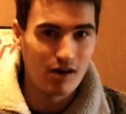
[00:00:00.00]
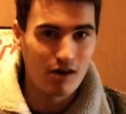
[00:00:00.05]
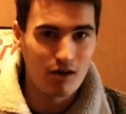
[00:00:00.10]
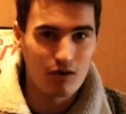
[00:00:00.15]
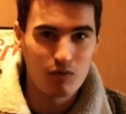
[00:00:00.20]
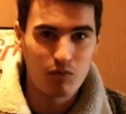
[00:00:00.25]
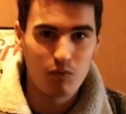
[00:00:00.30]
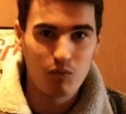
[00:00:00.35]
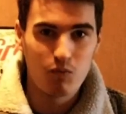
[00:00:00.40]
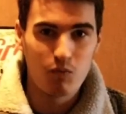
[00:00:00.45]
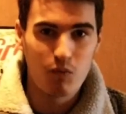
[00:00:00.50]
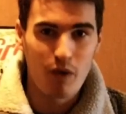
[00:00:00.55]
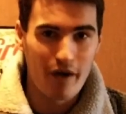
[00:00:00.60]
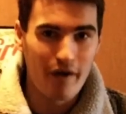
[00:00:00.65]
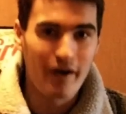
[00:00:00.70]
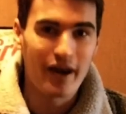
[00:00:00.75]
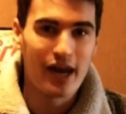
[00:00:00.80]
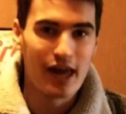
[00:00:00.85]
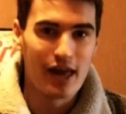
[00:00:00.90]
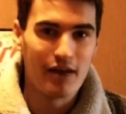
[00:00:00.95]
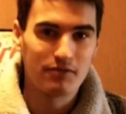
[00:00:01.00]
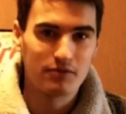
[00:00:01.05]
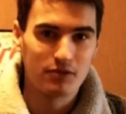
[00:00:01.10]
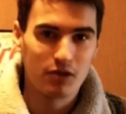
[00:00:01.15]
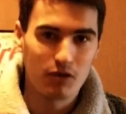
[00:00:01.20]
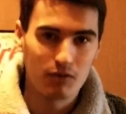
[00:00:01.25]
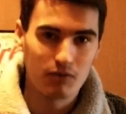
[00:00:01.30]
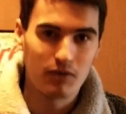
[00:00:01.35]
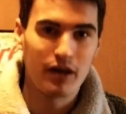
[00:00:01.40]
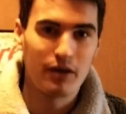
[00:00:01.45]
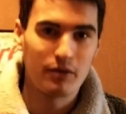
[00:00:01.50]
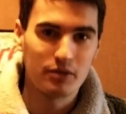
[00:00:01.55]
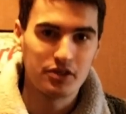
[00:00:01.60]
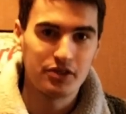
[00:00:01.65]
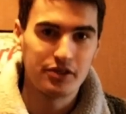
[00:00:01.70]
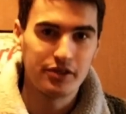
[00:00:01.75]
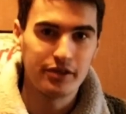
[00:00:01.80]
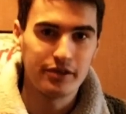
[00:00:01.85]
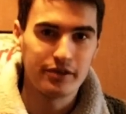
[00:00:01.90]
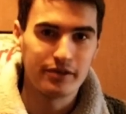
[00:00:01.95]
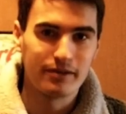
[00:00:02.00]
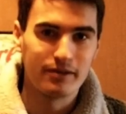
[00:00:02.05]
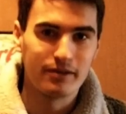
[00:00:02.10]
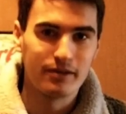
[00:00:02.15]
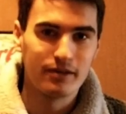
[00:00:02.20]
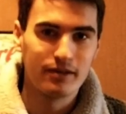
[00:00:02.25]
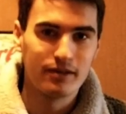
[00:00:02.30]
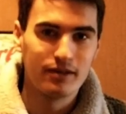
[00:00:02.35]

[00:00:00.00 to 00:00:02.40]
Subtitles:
of where I left off when I was here.